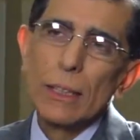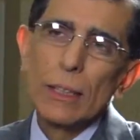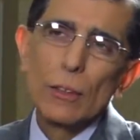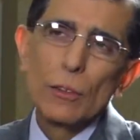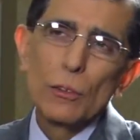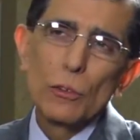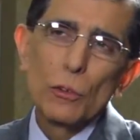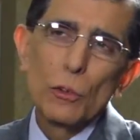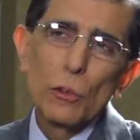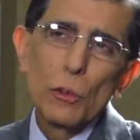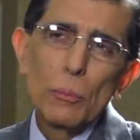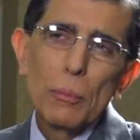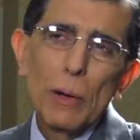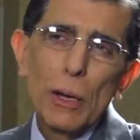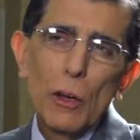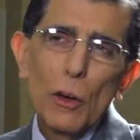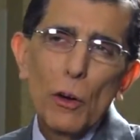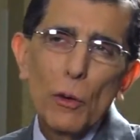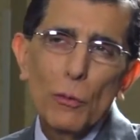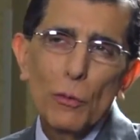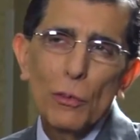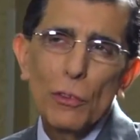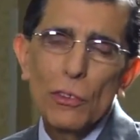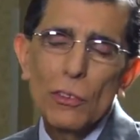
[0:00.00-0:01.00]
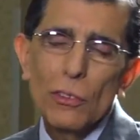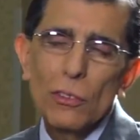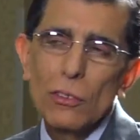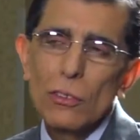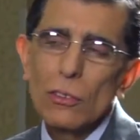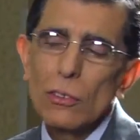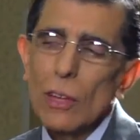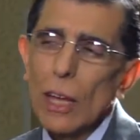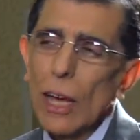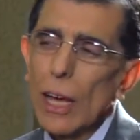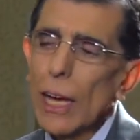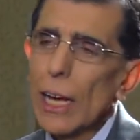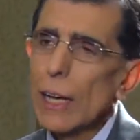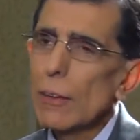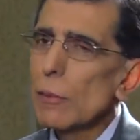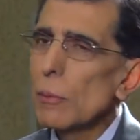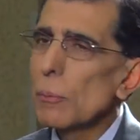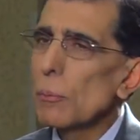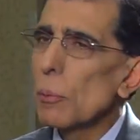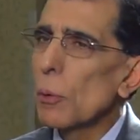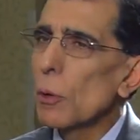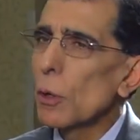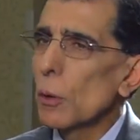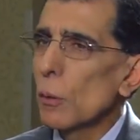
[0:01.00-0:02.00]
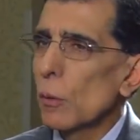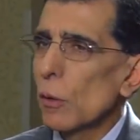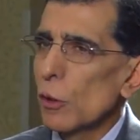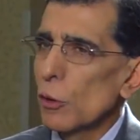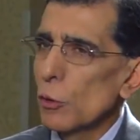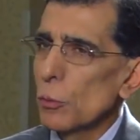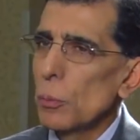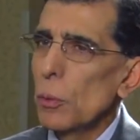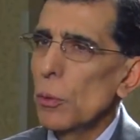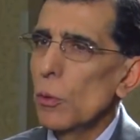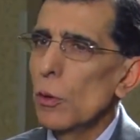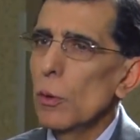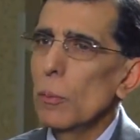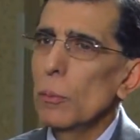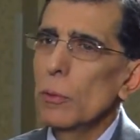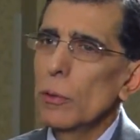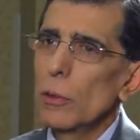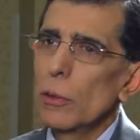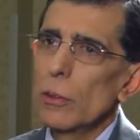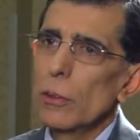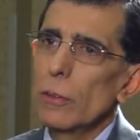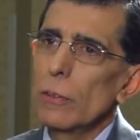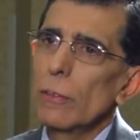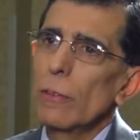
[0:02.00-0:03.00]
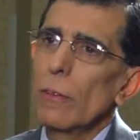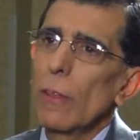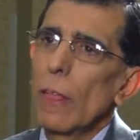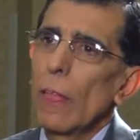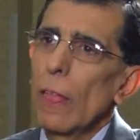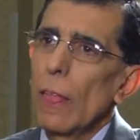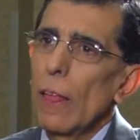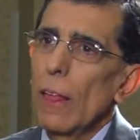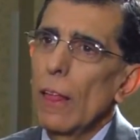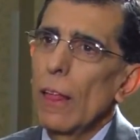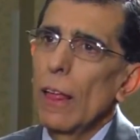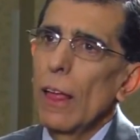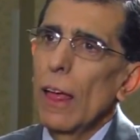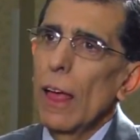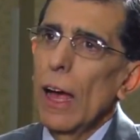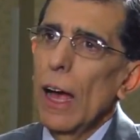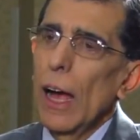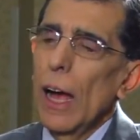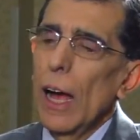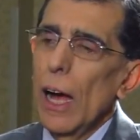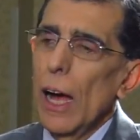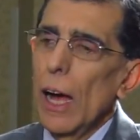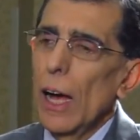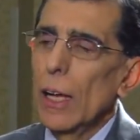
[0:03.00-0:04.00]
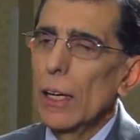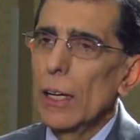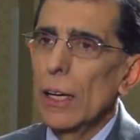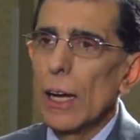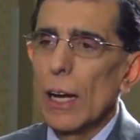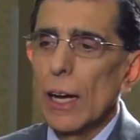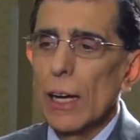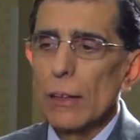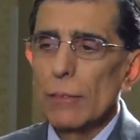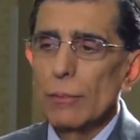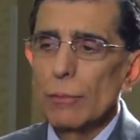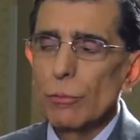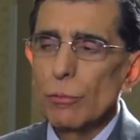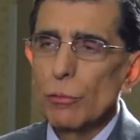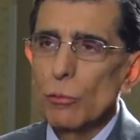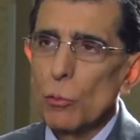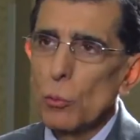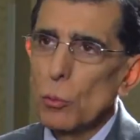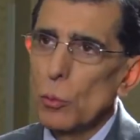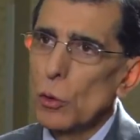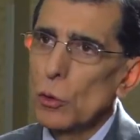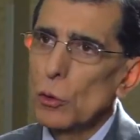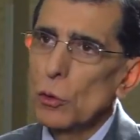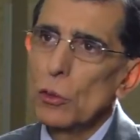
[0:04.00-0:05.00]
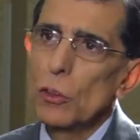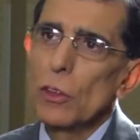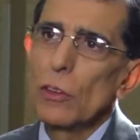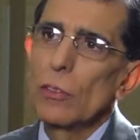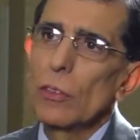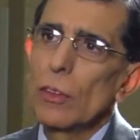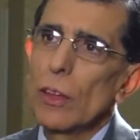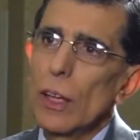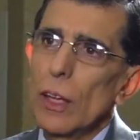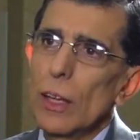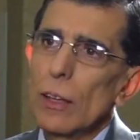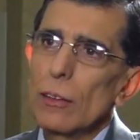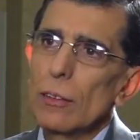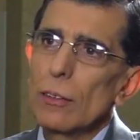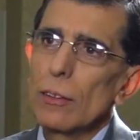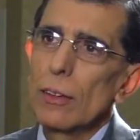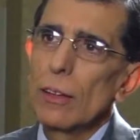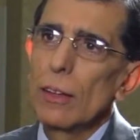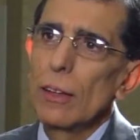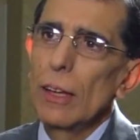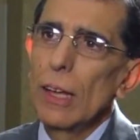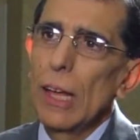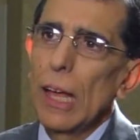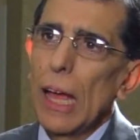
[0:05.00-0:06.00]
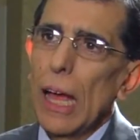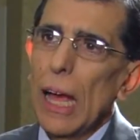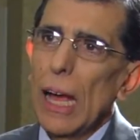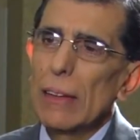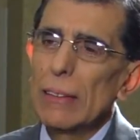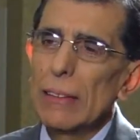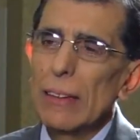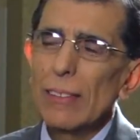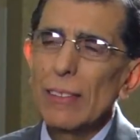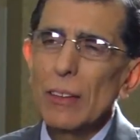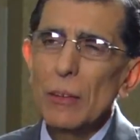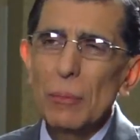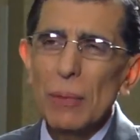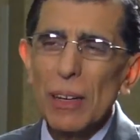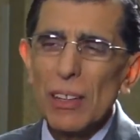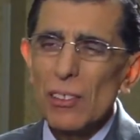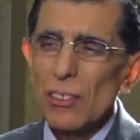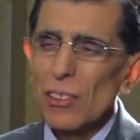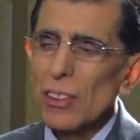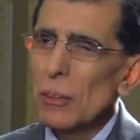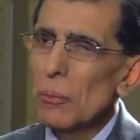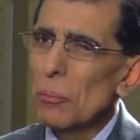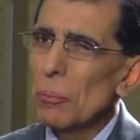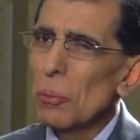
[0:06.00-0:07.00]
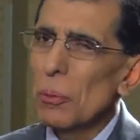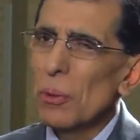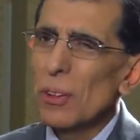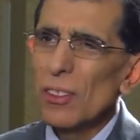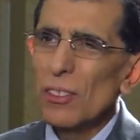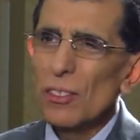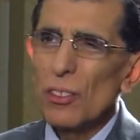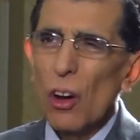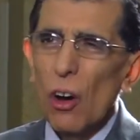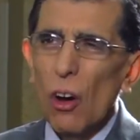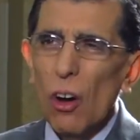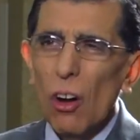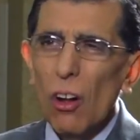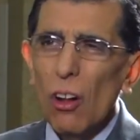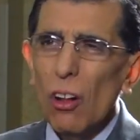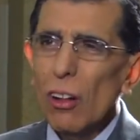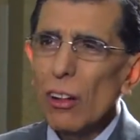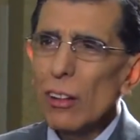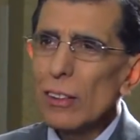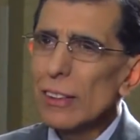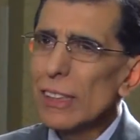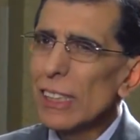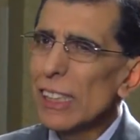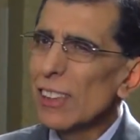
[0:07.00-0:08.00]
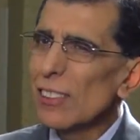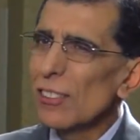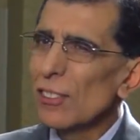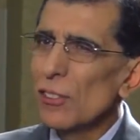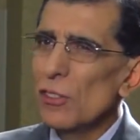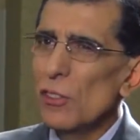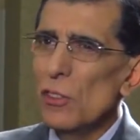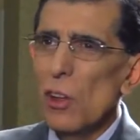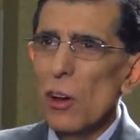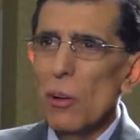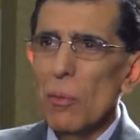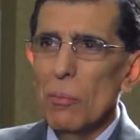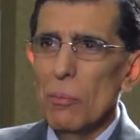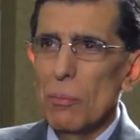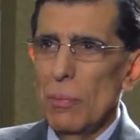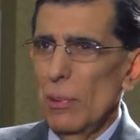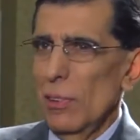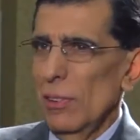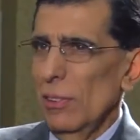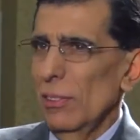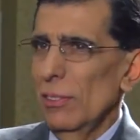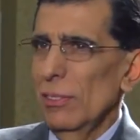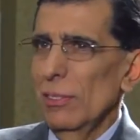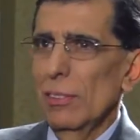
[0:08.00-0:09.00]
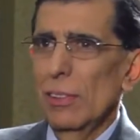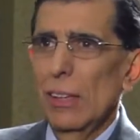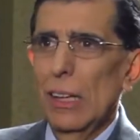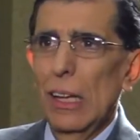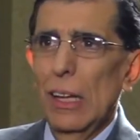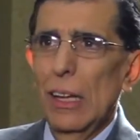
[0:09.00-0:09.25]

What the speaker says: So in my office, I have a portable spirometer, and we do the test, and then the machine prints all these numbers.